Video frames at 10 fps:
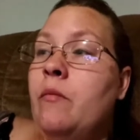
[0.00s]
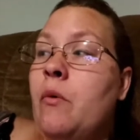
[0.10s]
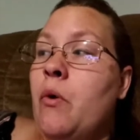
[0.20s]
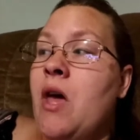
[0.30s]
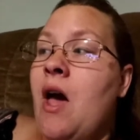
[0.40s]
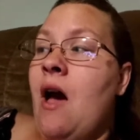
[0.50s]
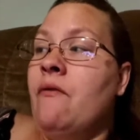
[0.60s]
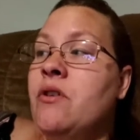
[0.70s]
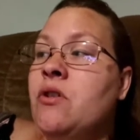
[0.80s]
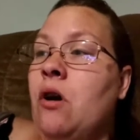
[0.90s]
We
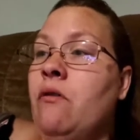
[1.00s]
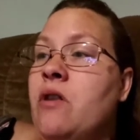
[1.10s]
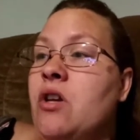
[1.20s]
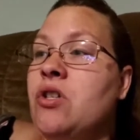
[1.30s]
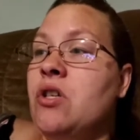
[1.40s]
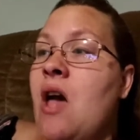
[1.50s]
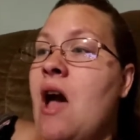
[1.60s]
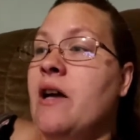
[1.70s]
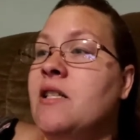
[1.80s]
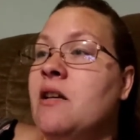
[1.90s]
have discovered that she
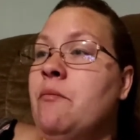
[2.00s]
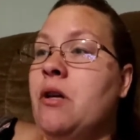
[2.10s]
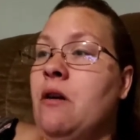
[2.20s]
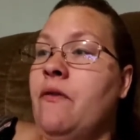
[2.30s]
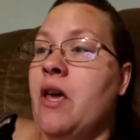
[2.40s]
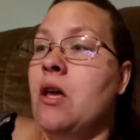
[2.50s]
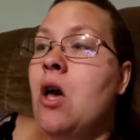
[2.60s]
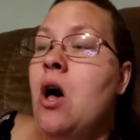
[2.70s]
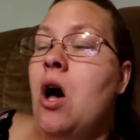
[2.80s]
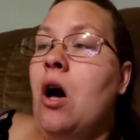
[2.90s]
has a bit of a
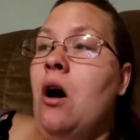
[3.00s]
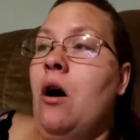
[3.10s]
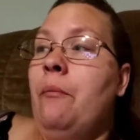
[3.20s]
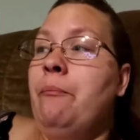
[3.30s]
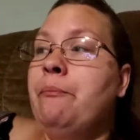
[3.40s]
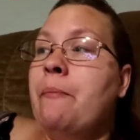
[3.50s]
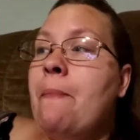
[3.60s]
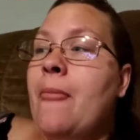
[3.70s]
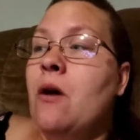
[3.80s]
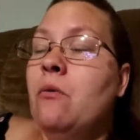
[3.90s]

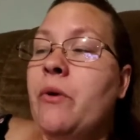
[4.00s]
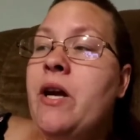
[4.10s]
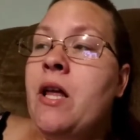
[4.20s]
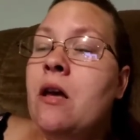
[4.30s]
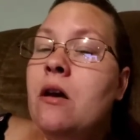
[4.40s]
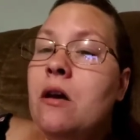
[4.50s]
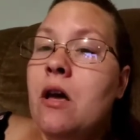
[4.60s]
reading.